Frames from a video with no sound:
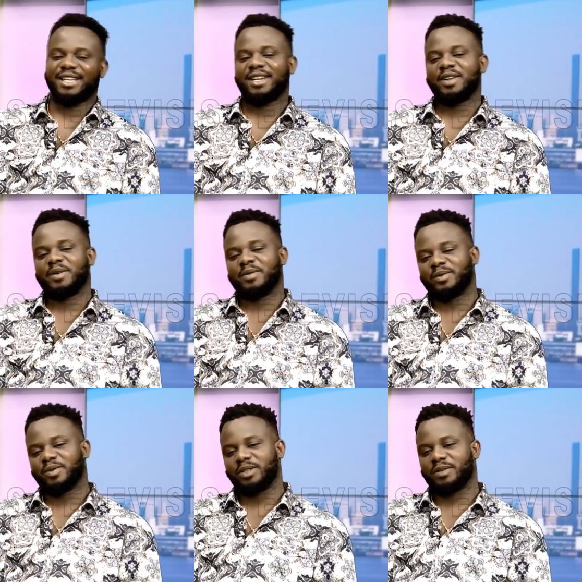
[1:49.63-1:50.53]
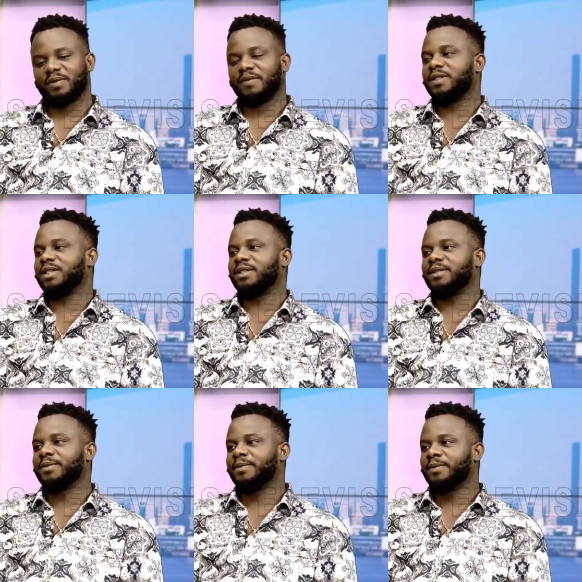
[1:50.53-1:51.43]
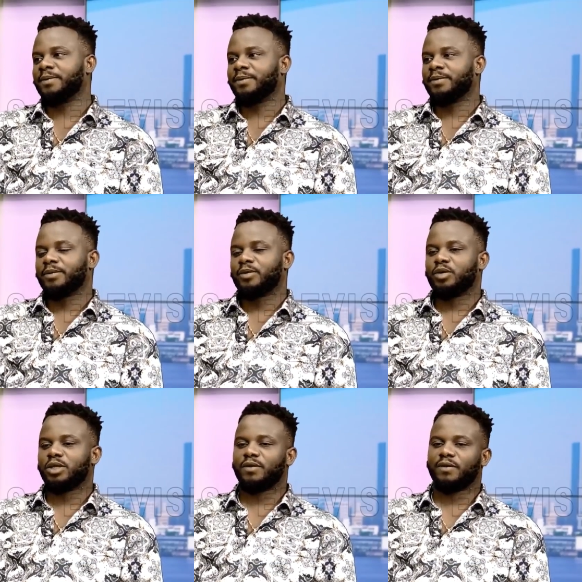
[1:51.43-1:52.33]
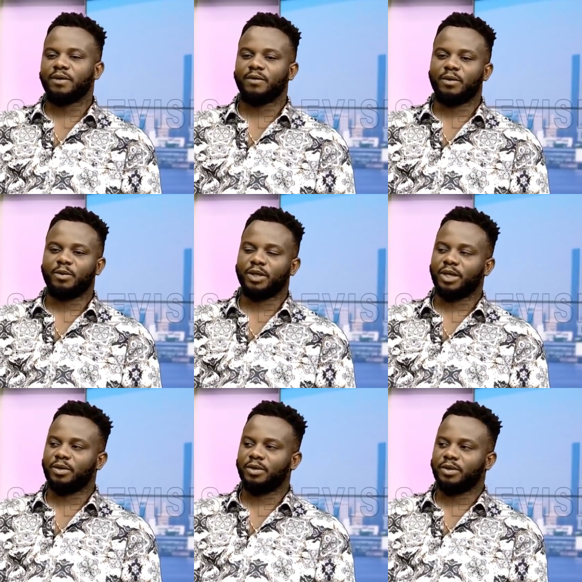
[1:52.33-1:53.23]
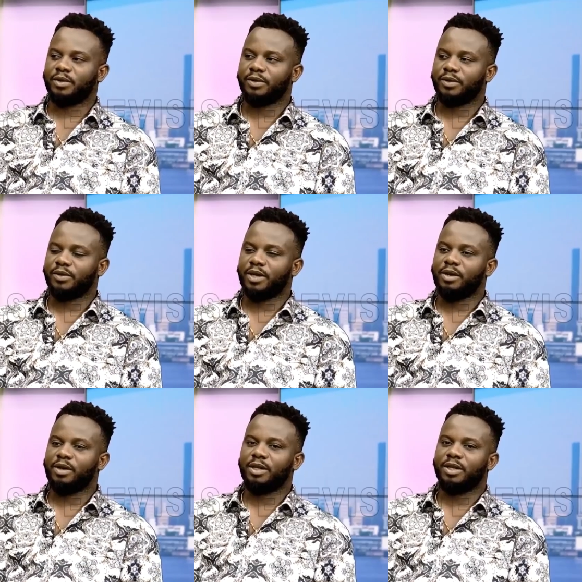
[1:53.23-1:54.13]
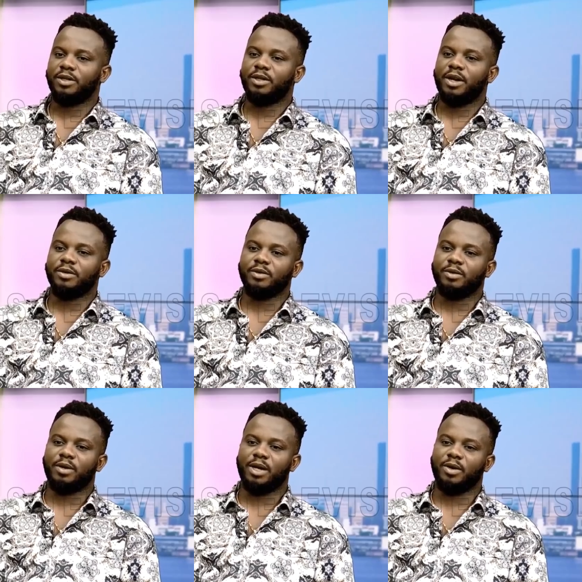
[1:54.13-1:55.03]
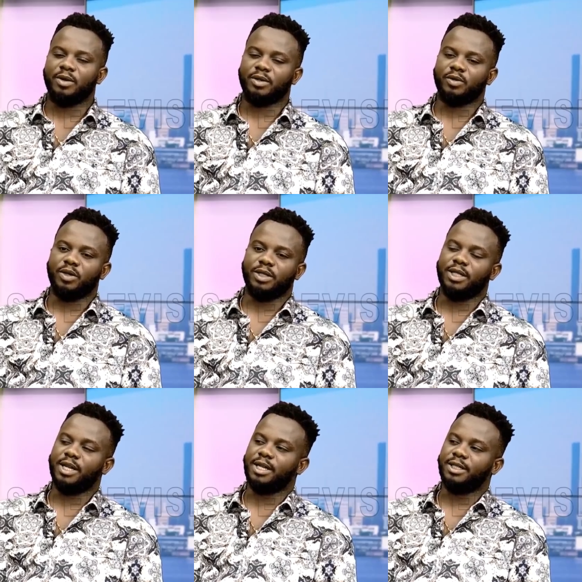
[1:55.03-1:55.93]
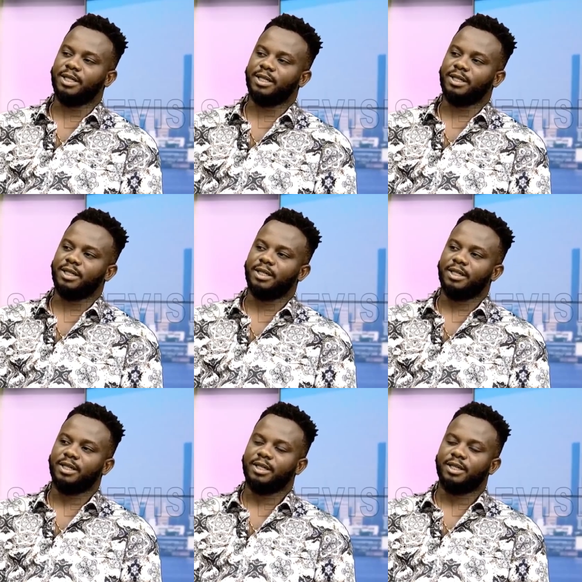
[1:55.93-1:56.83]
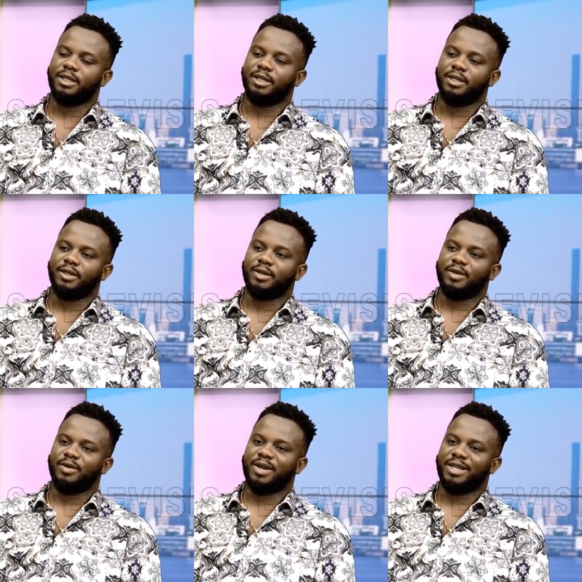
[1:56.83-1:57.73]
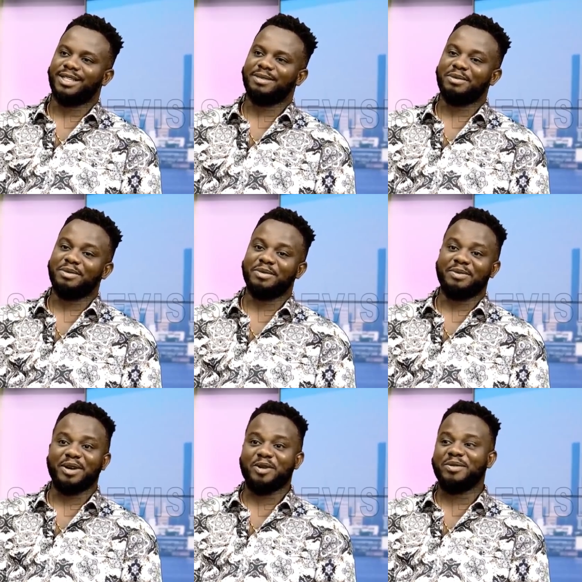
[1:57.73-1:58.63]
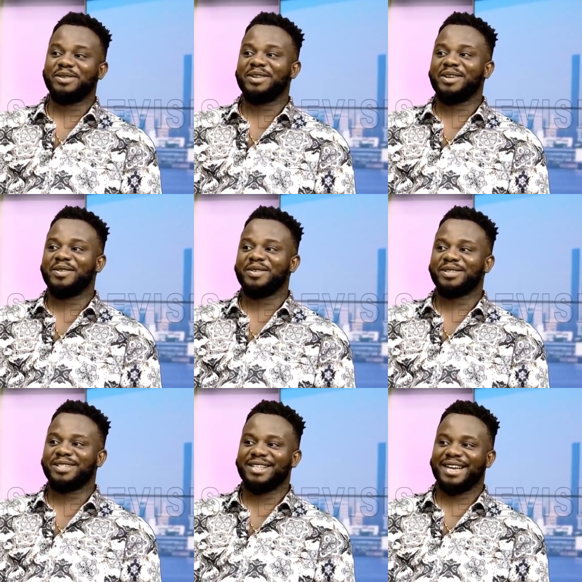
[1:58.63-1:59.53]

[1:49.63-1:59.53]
I started um, 2015, 2015 from Port Harcourt. So I relocated down to Lagos 2019. So I think maybe my coming to Lagos,